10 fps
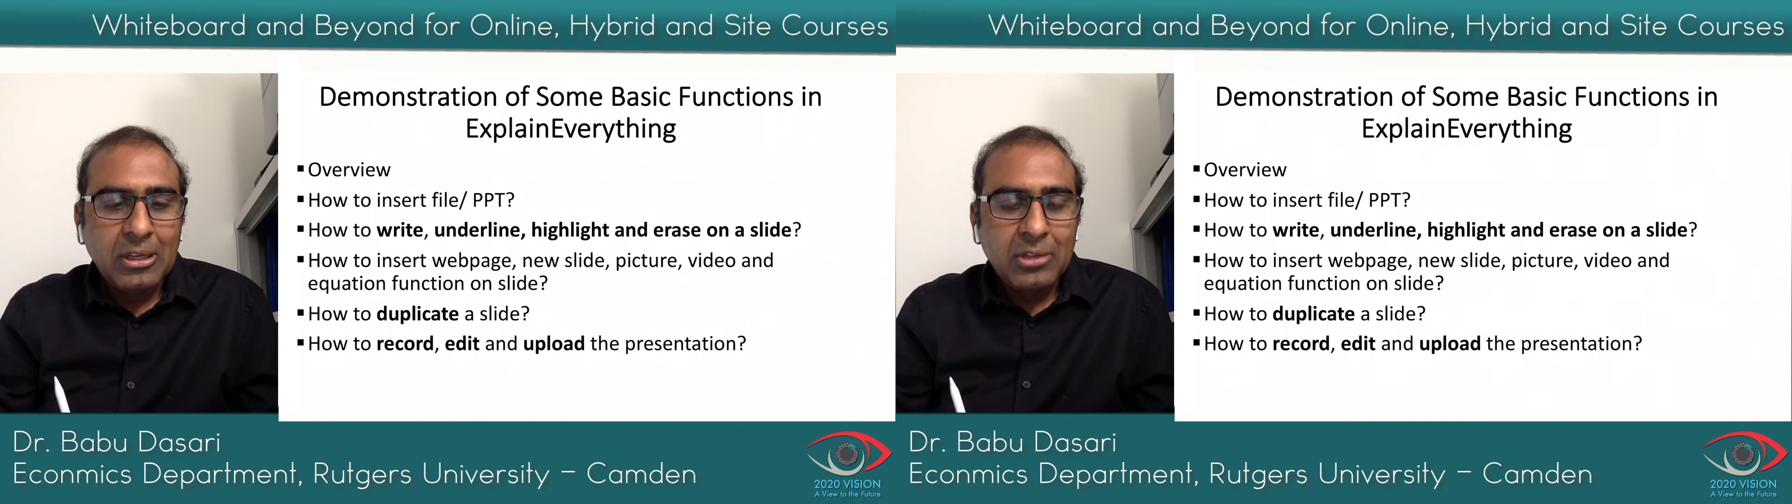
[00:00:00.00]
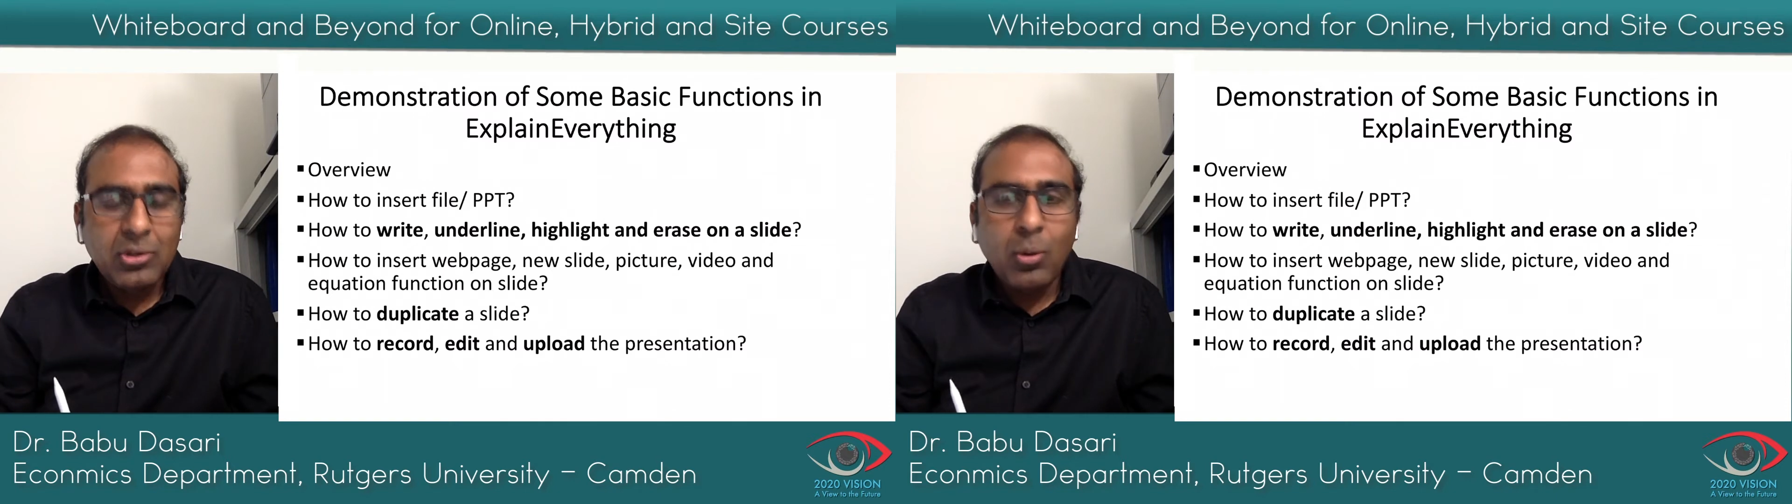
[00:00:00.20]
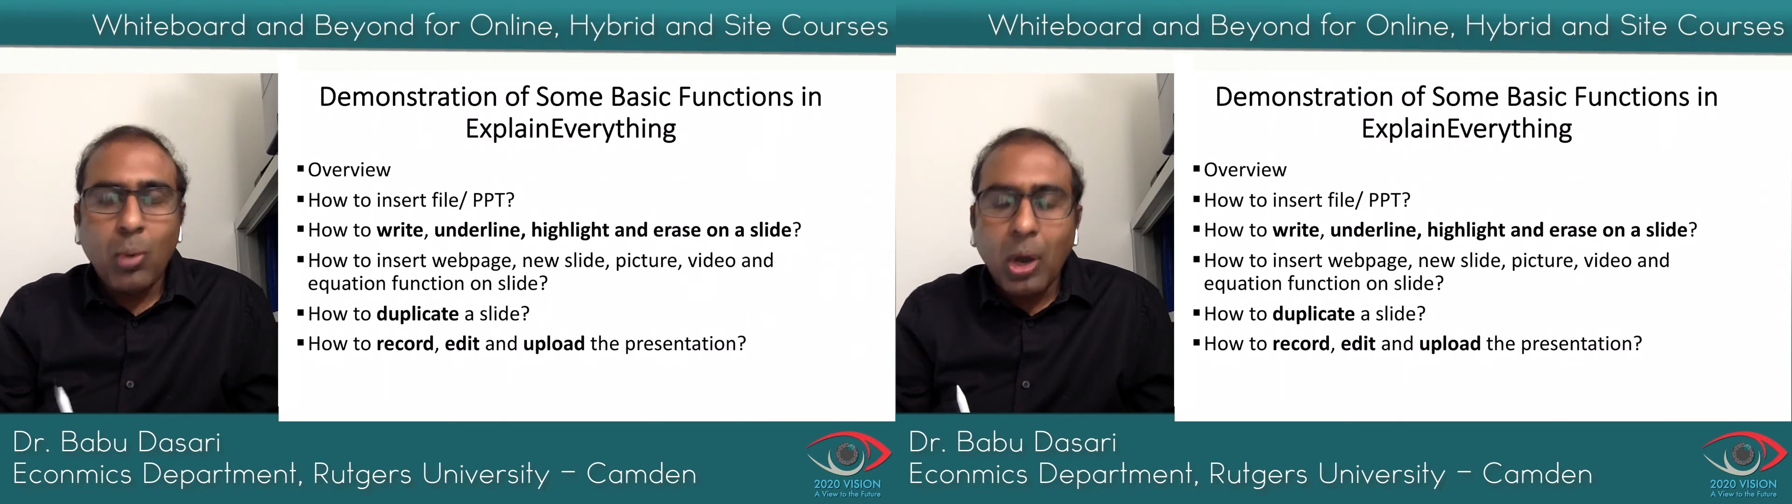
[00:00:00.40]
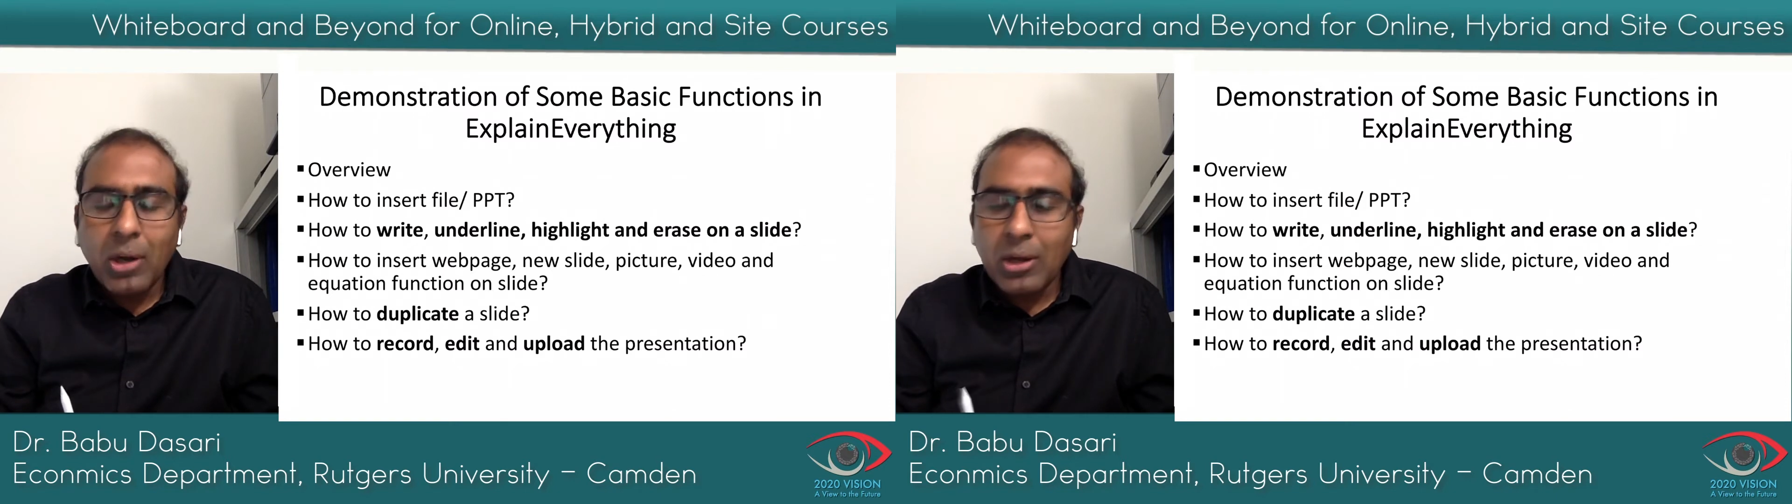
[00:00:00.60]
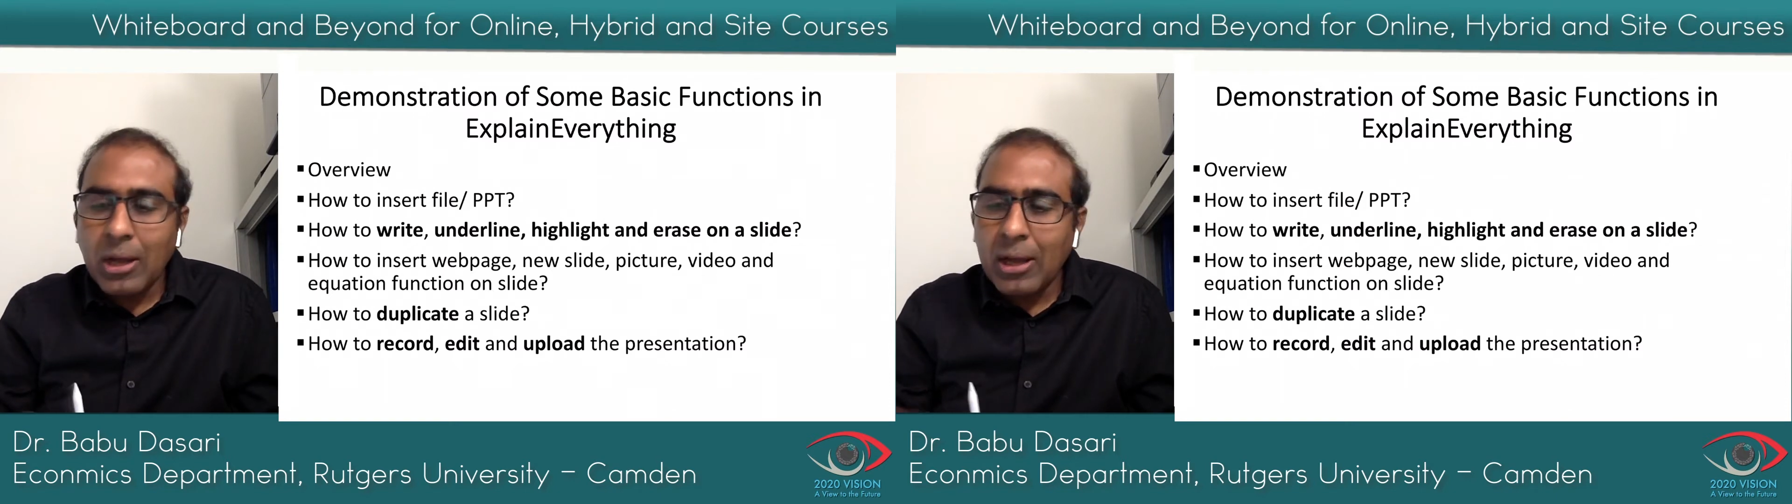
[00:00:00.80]
So
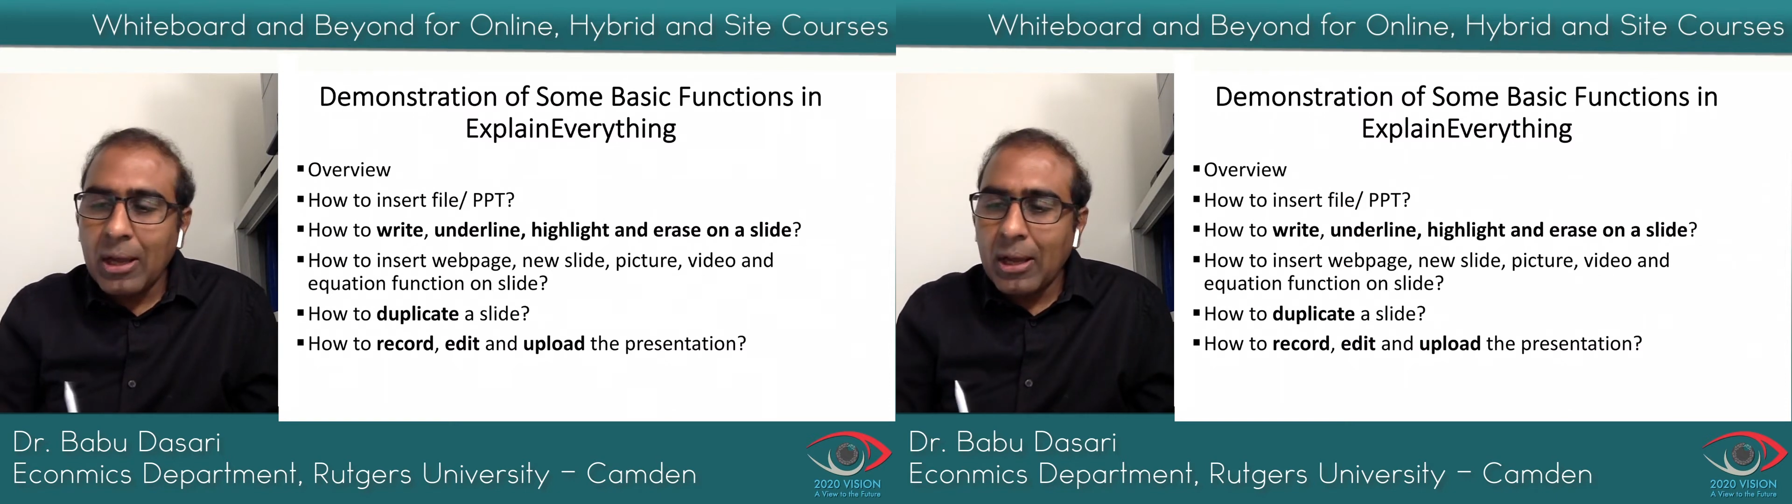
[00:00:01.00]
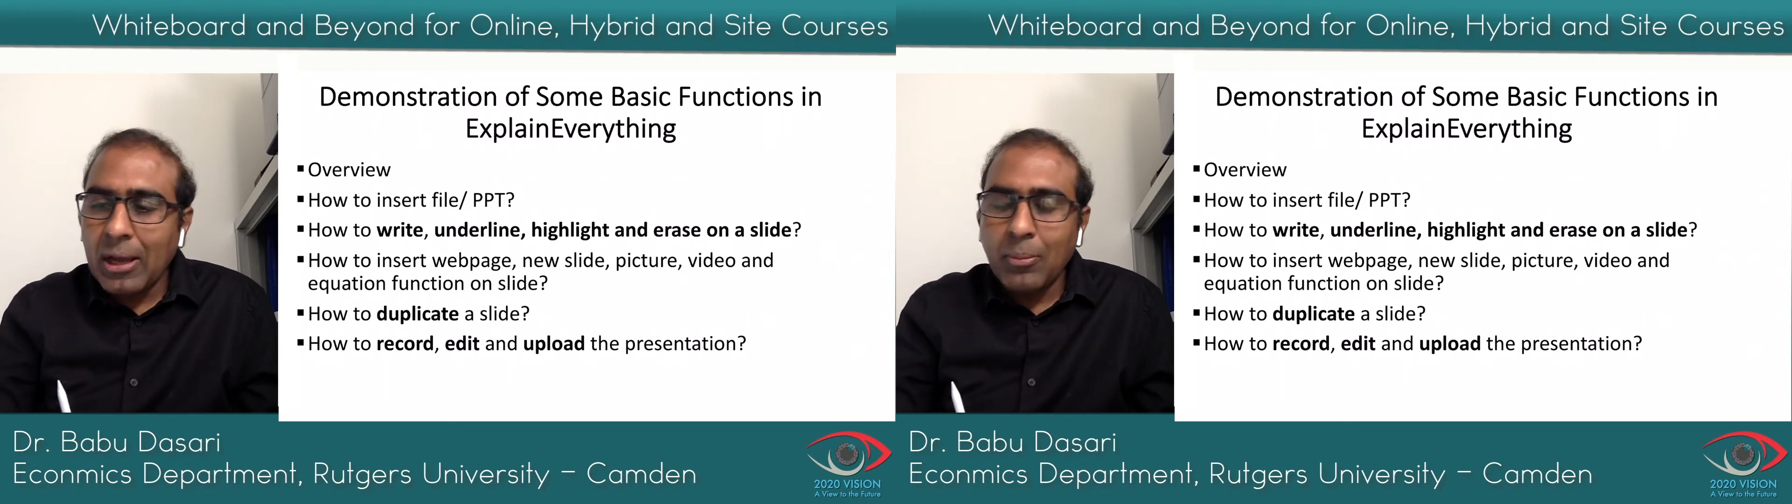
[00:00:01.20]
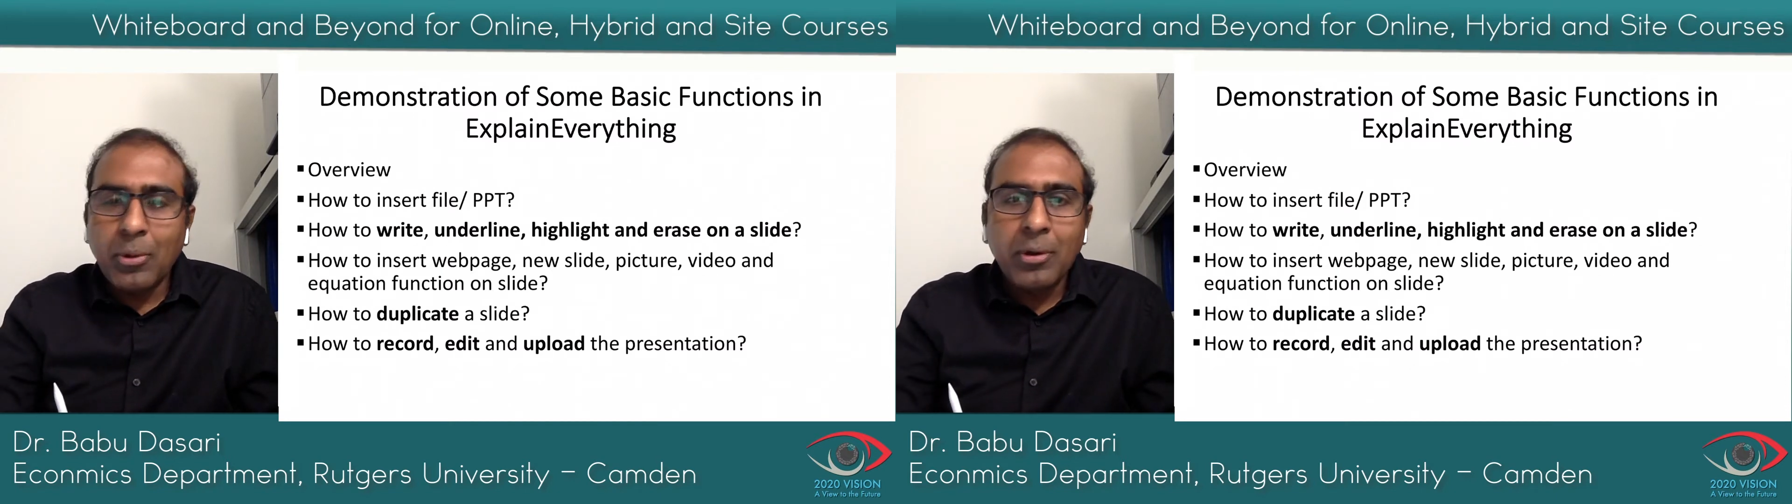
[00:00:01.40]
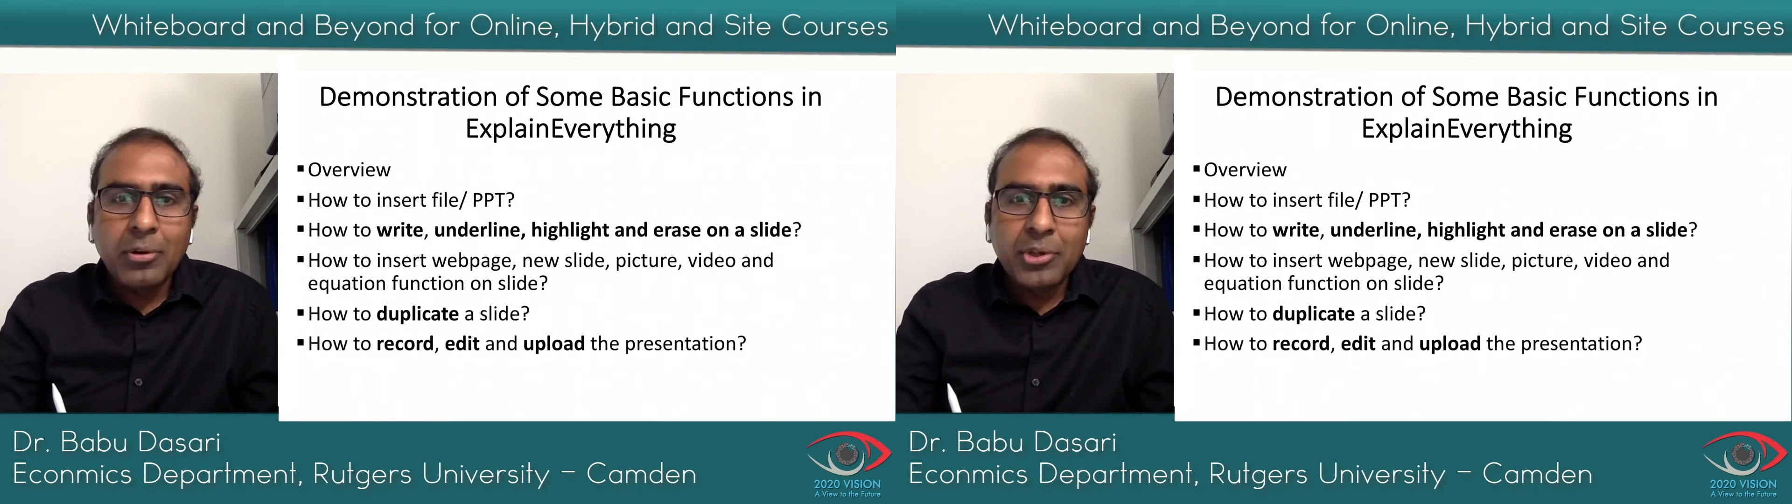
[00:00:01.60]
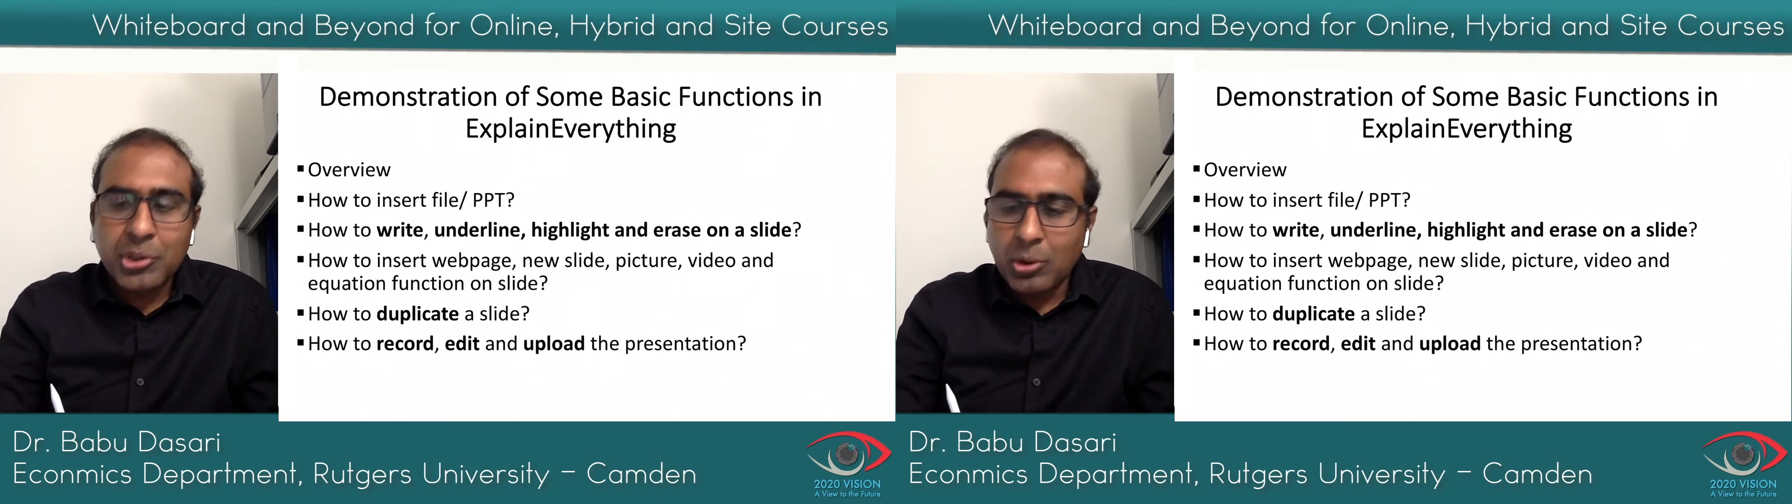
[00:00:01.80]
what I'm going
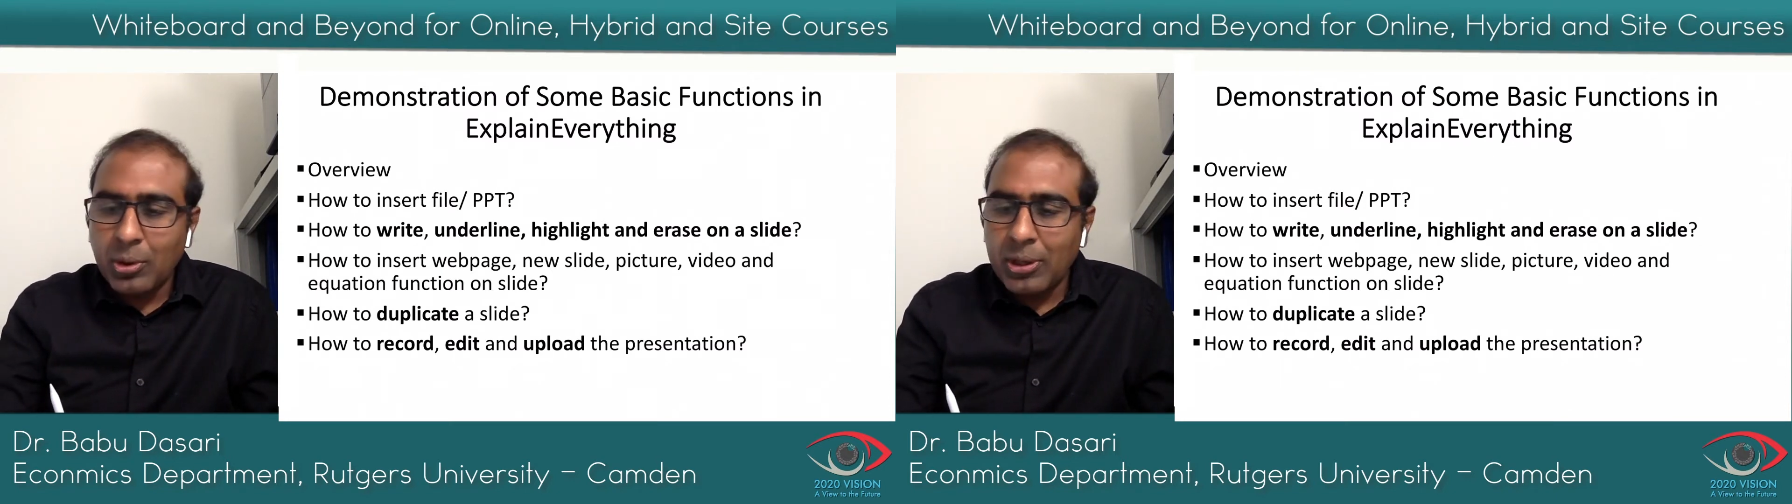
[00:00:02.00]
to show